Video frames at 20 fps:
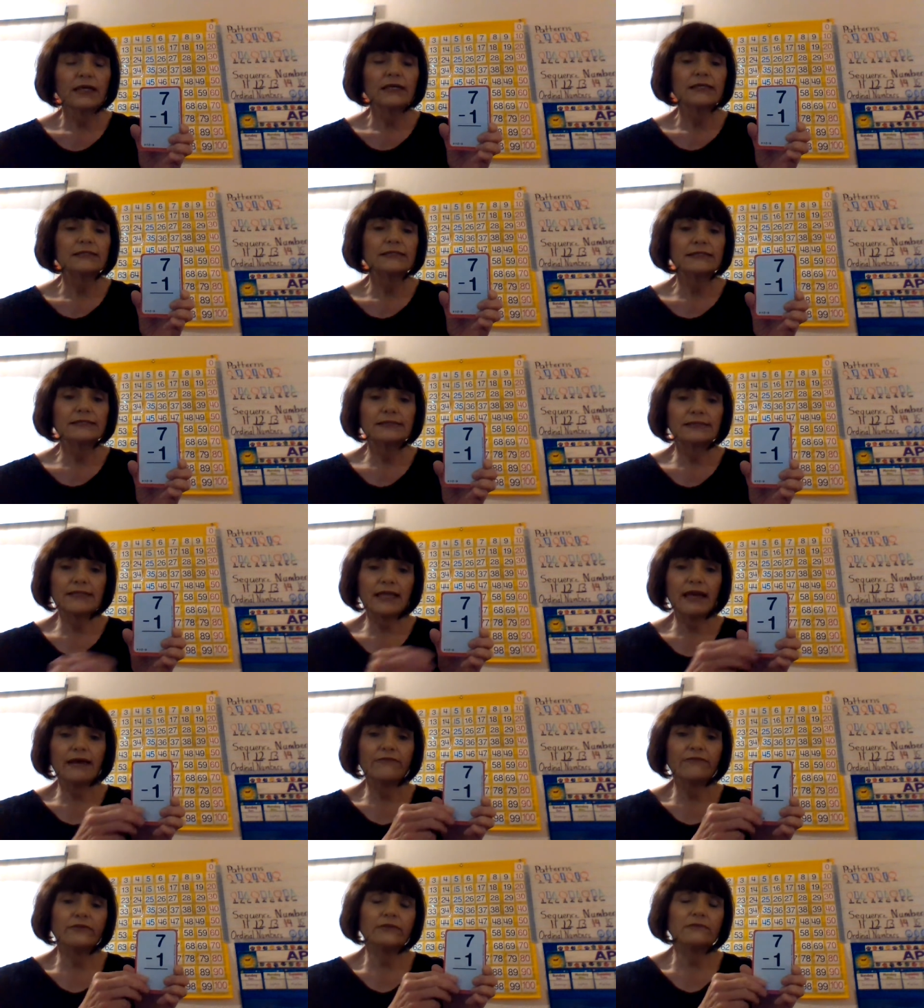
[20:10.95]

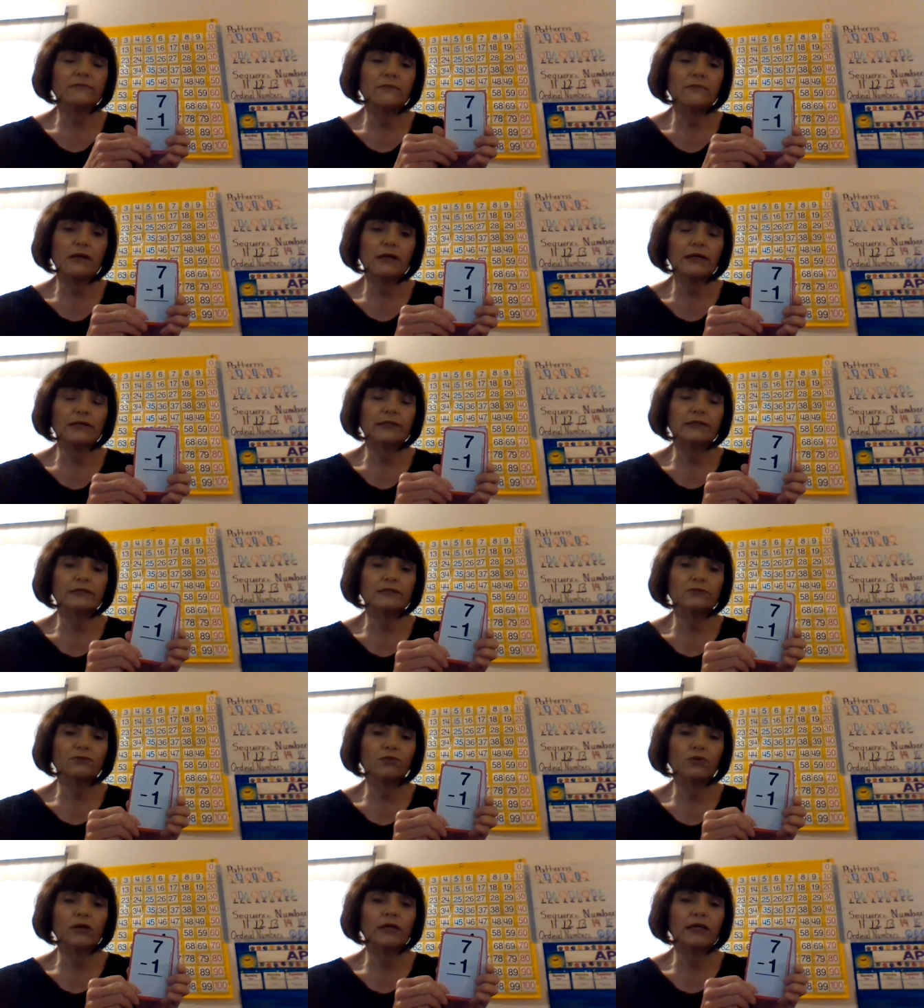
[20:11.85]
7 minus
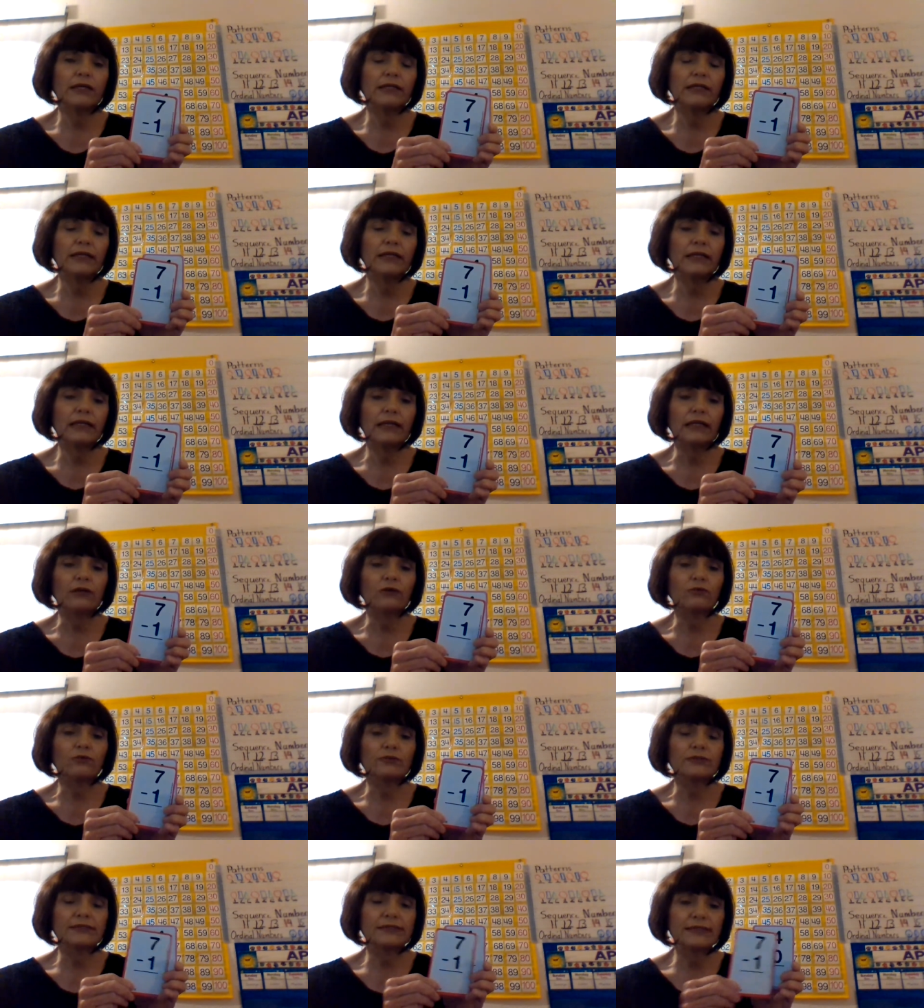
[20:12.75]
1
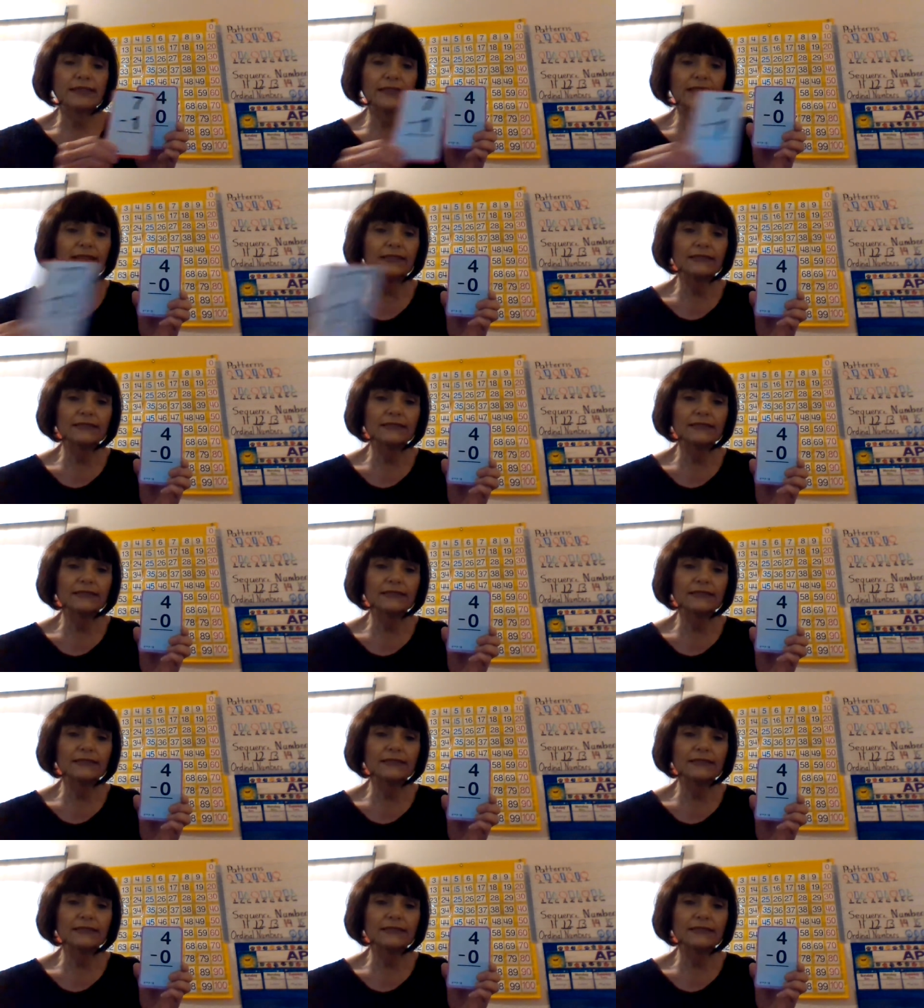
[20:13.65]
equals 6.